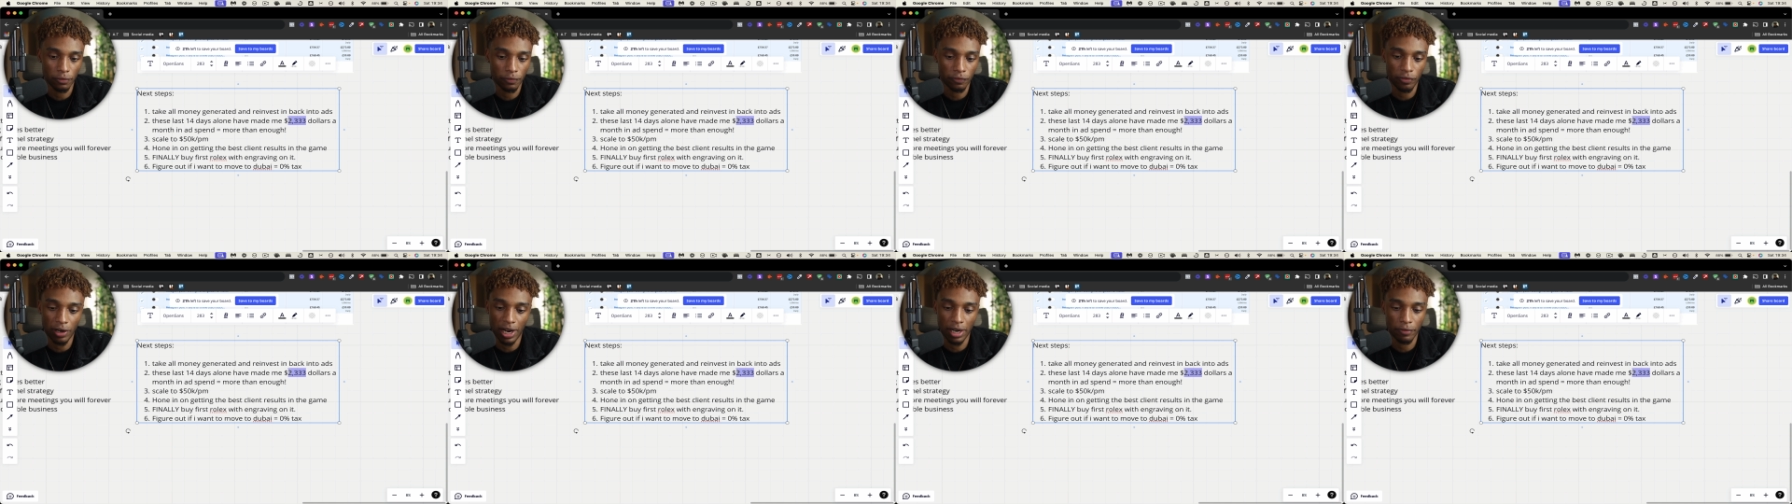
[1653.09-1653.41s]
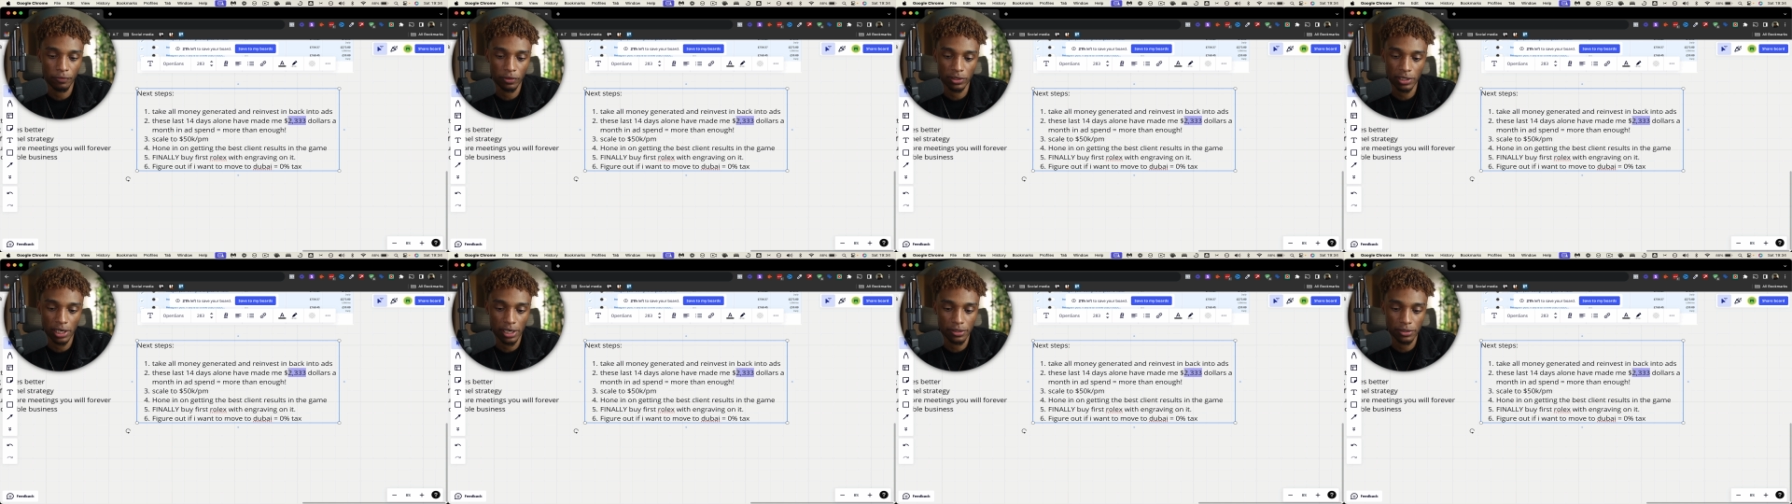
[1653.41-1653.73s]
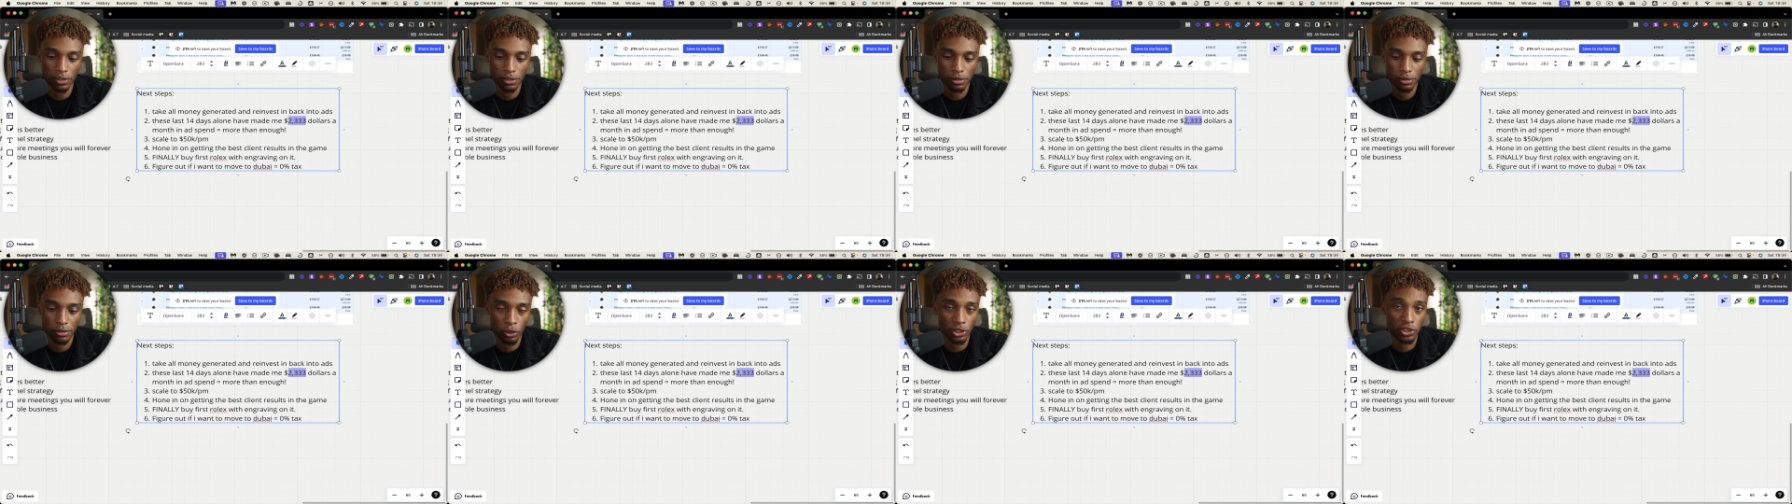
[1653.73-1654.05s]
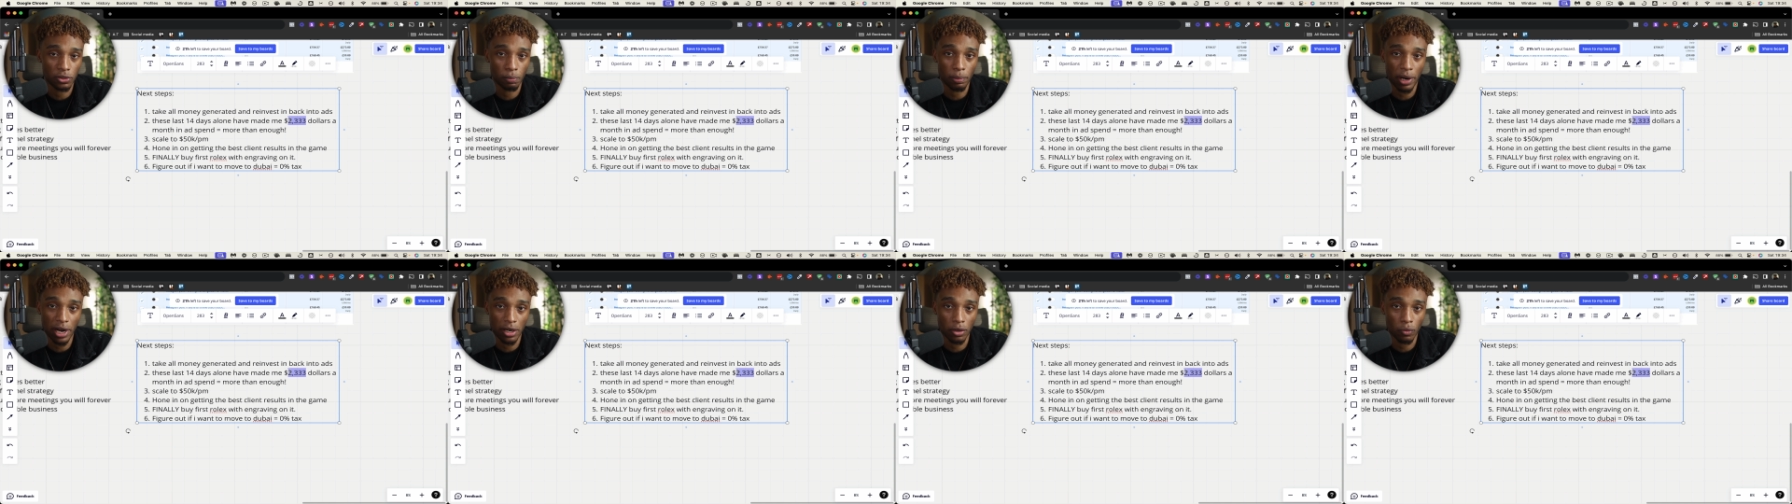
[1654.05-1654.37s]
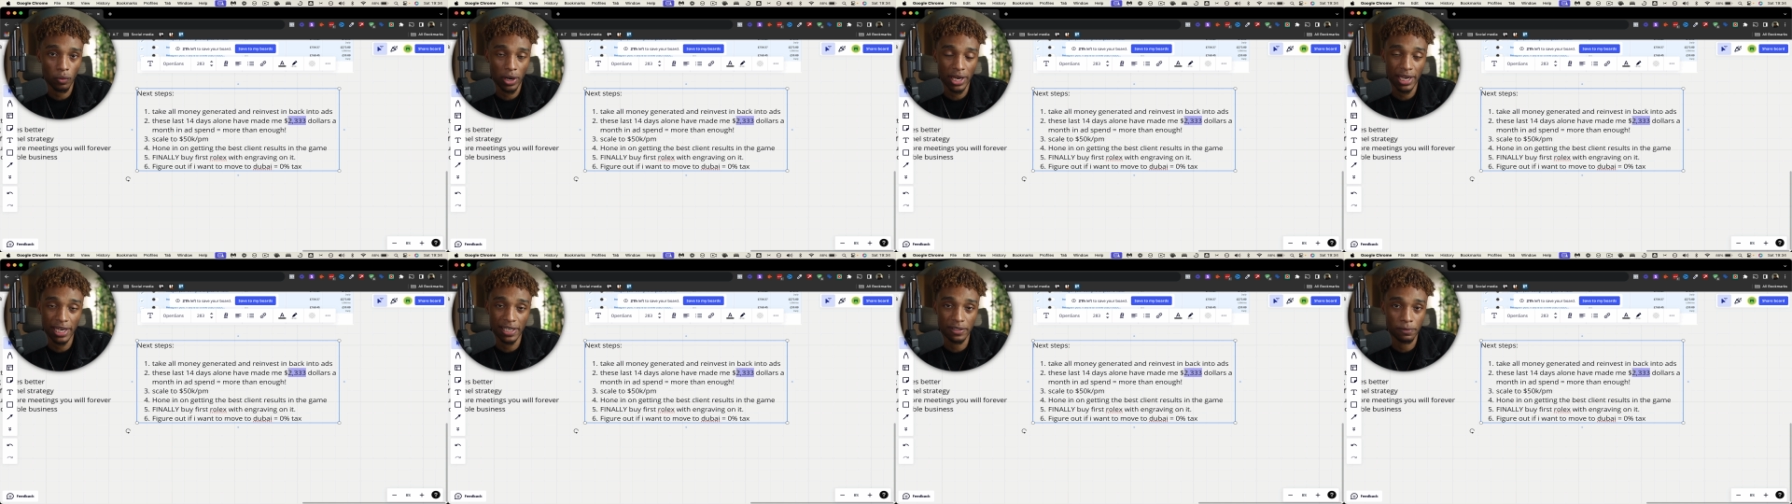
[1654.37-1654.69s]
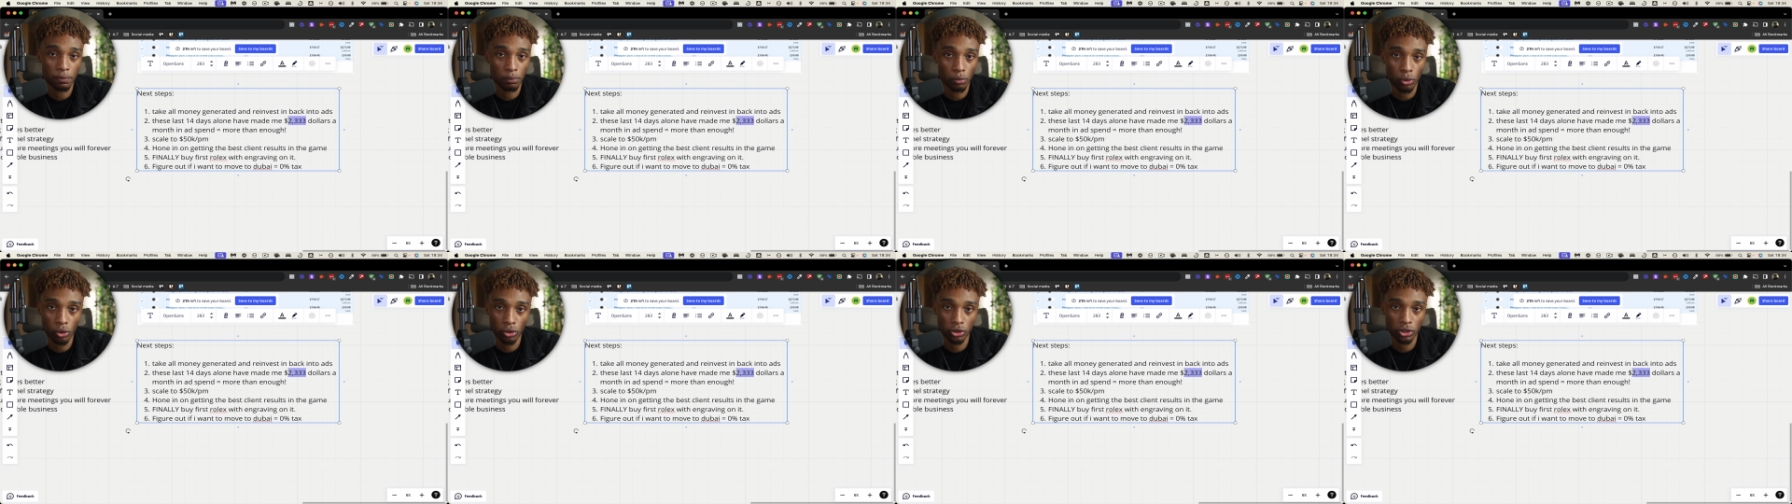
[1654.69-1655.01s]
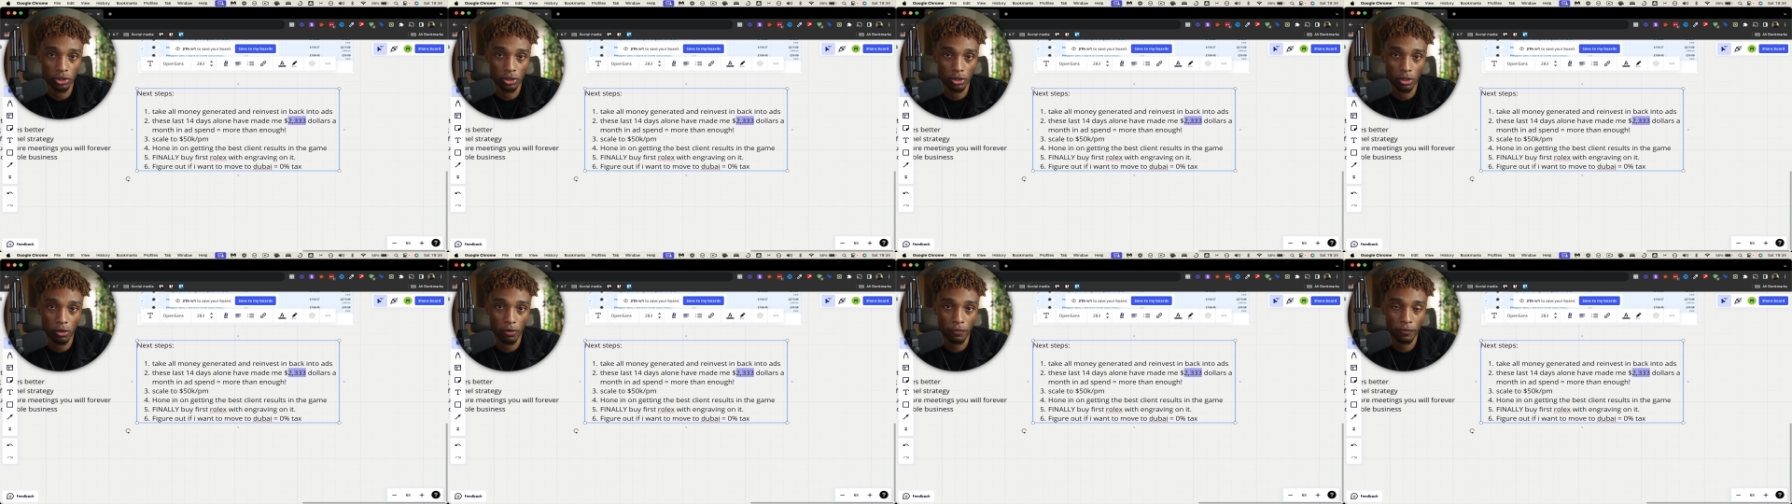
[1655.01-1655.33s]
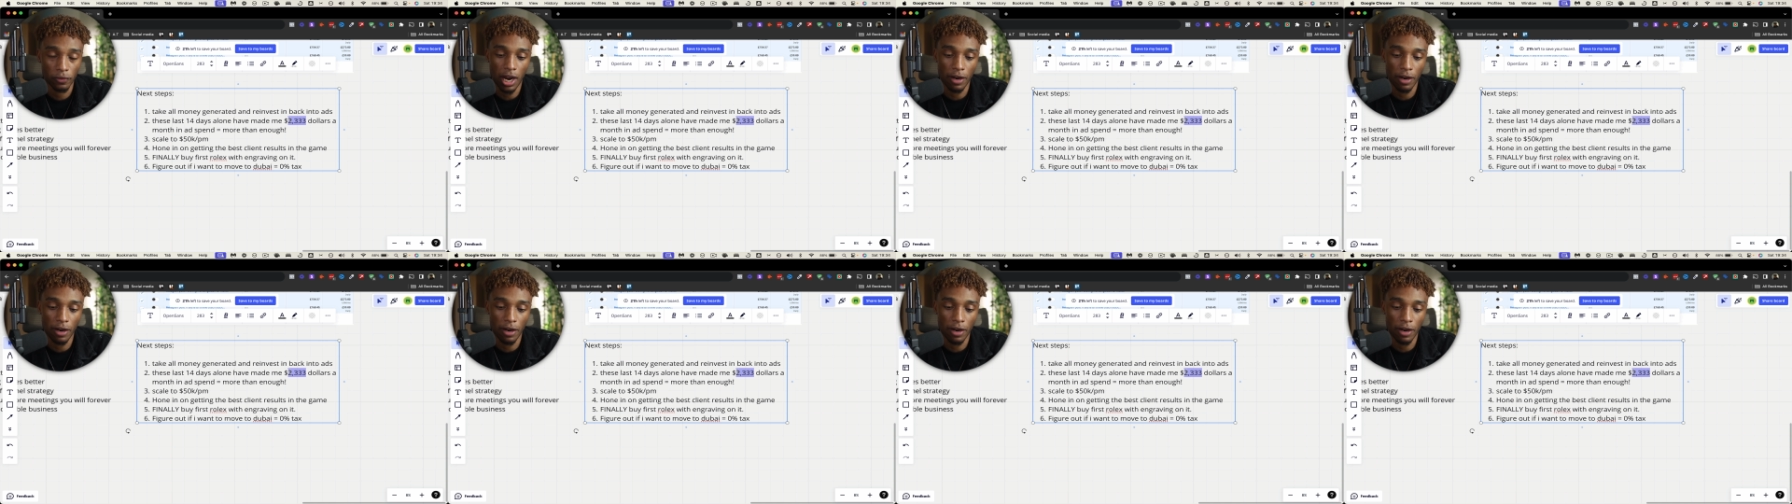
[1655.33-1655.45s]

for advertising, which by the way is more than enough.